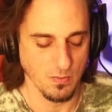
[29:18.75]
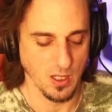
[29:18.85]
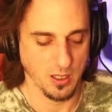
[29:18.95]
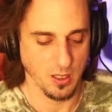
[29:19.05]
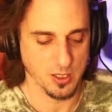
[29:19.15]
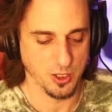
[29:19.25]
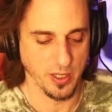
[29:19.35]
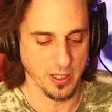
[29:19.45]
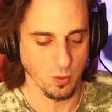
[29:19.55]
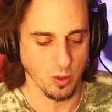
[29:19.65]
a
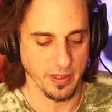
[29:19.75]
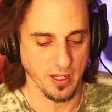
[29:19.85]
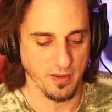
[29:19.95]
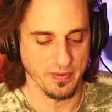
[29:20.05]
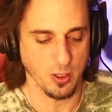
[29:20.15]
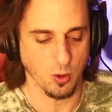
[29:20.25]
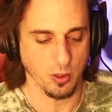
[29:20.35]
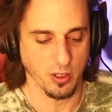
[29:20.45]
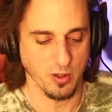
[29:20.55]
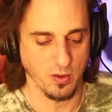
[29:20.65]
consecrated woman of the
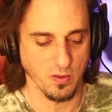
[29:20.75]
Ordo